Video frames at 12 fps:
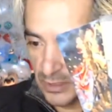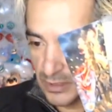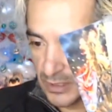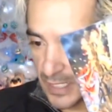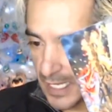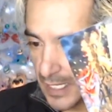this
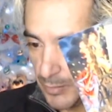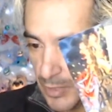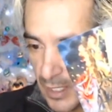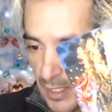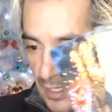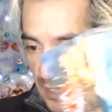game,
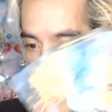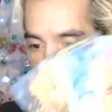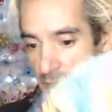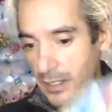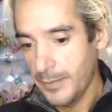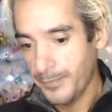
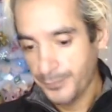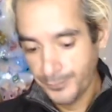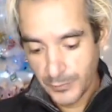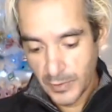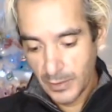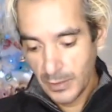and
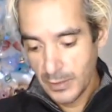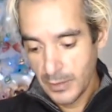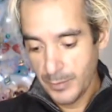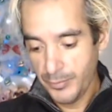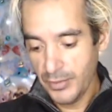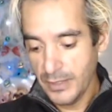
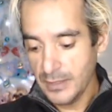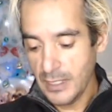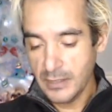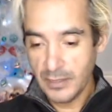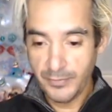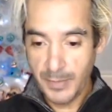the
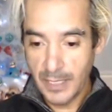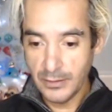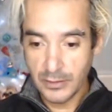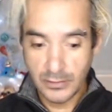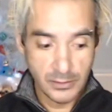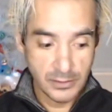Princess of
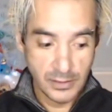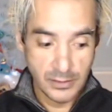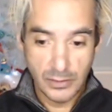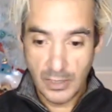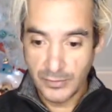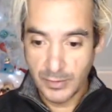Pentacles says
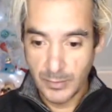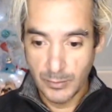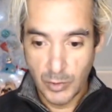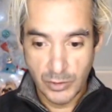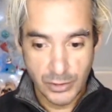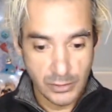you have some
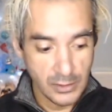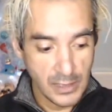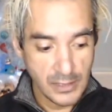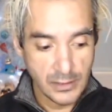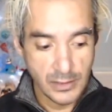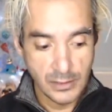emotional
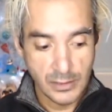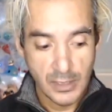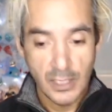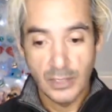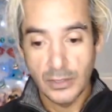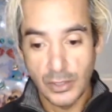lessons
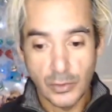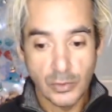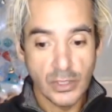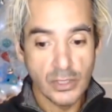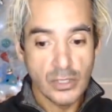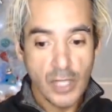that you
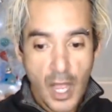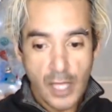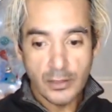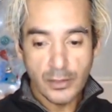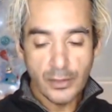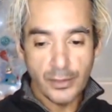did
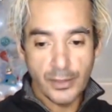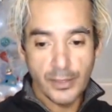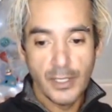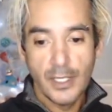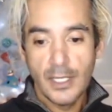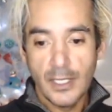not
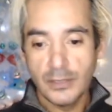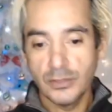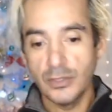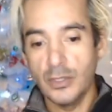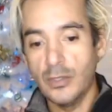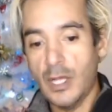learn. And
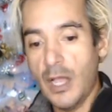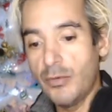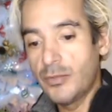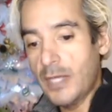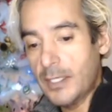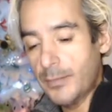so I
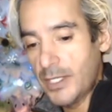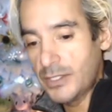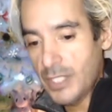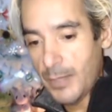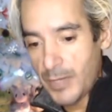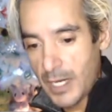would recommend,
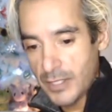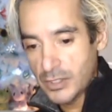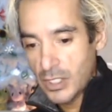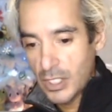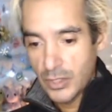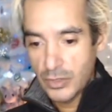
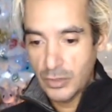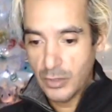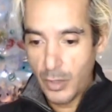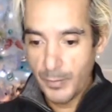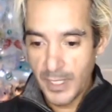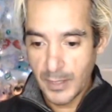Geminis, you
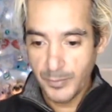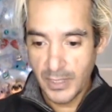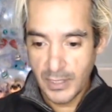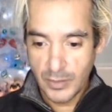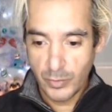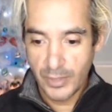go make
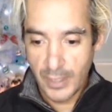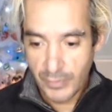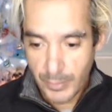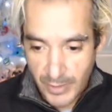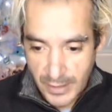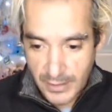peace with
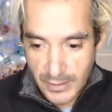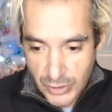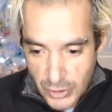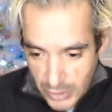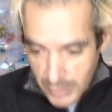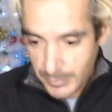everybody
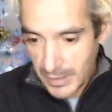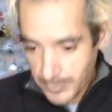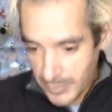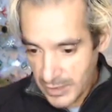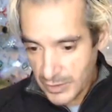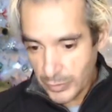that you can
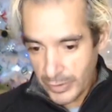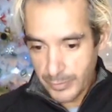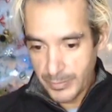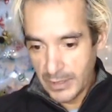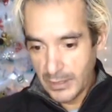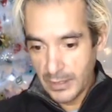make peace
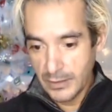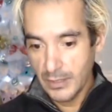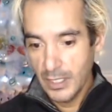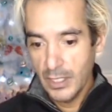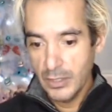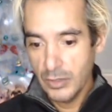with, because
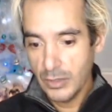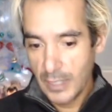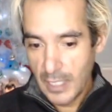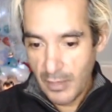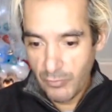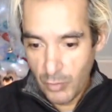you're going
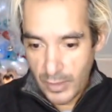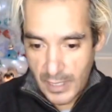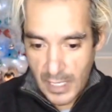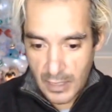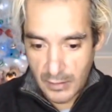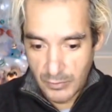to have one
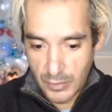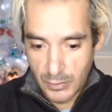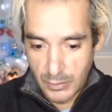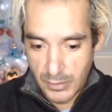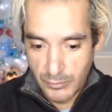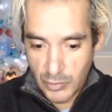hell of a
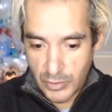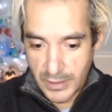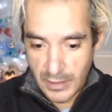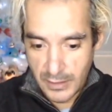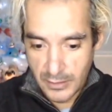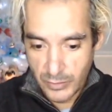holy moly
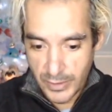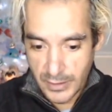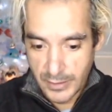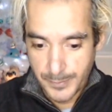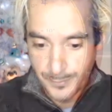kind of week.